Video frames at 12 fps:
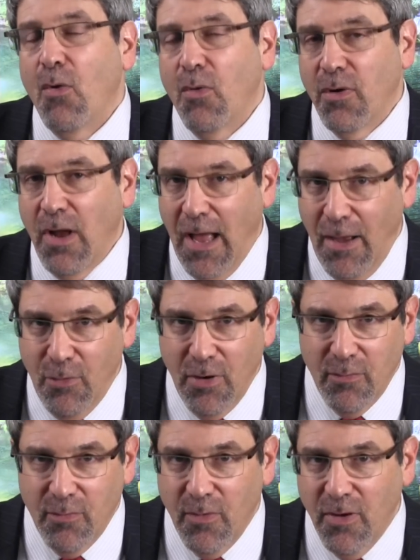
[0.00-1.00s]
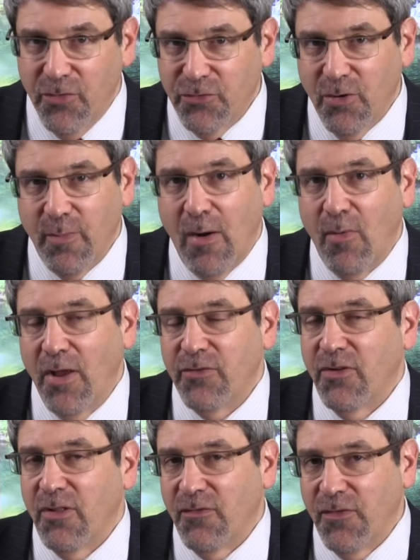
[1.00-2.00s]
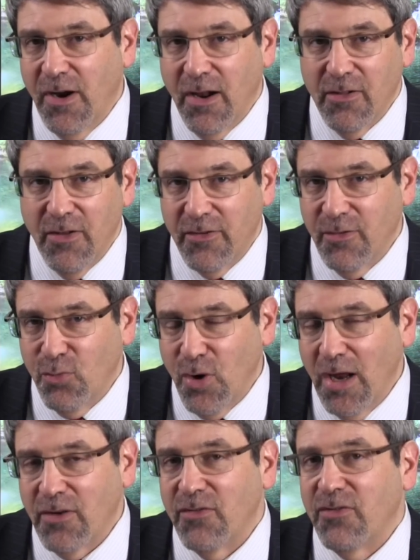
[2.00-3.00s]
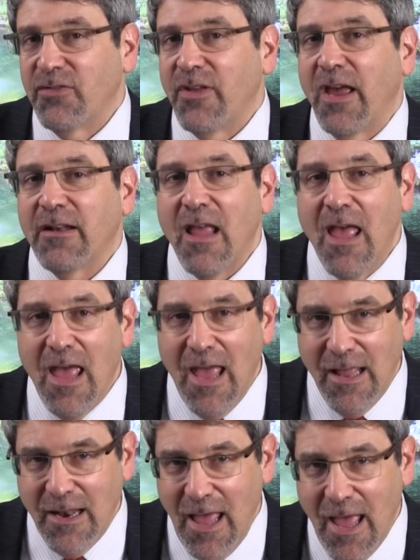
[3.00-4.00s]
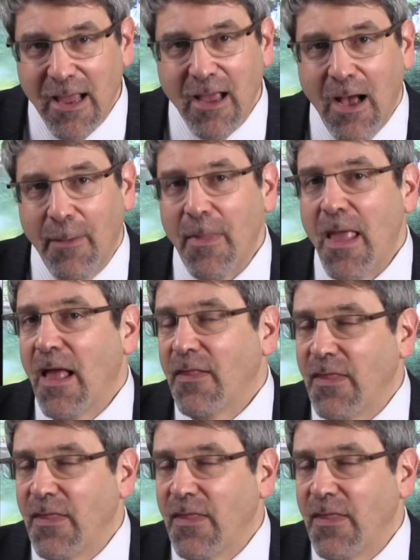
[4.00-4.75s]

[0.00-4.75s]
or I want to assert my rights under the Fair Debt Collection Practices Act and hang up.